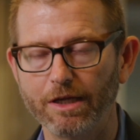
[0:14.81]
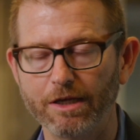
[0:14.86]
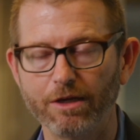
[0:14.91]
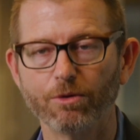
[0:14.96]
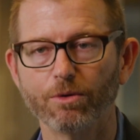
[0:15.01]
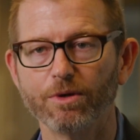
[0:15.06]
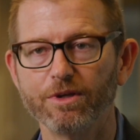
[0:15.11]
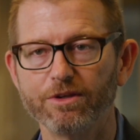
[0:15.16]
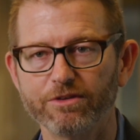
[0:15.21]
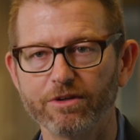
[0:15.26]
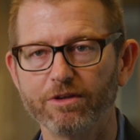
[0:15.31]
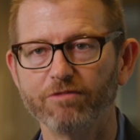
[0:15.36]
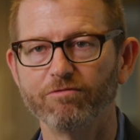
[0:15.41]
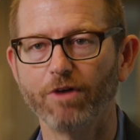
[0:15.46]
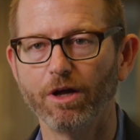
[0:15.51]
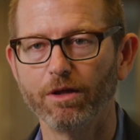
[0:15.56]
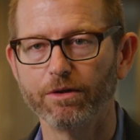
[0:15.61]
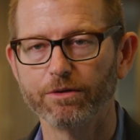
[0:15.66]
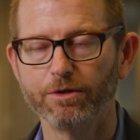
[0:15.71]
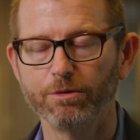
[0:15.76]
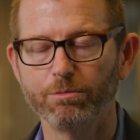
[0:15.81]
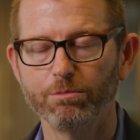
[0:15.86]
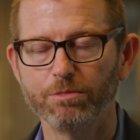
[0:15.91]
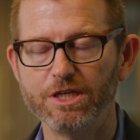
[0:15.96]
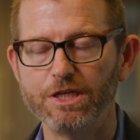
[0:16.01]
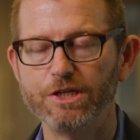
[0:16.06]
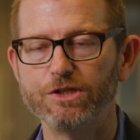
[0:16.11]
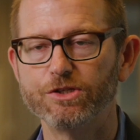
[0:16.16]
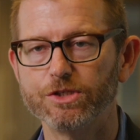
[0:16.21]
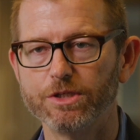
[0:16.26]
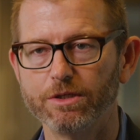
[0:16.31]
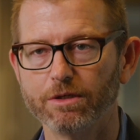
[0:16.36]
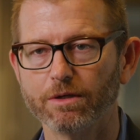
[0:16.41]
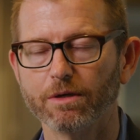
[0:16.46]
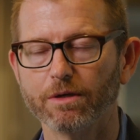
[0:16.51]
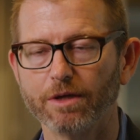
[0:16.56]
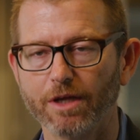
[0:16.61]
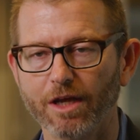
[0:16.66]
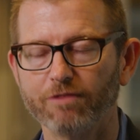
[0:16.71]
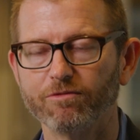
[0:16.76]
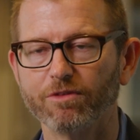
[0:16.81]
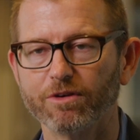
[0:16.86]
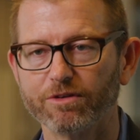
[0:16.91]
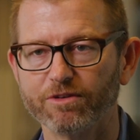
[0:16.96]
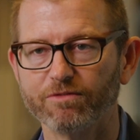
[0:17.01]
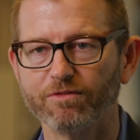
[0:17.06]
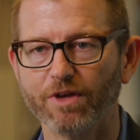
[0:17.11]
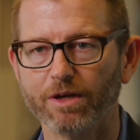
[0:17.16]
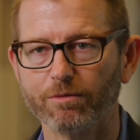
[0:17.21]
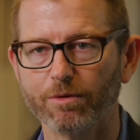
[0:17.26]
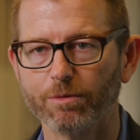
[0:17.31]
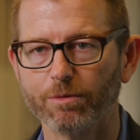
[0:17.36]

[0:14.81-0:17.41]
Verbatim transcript: increase in volume each year in adverse event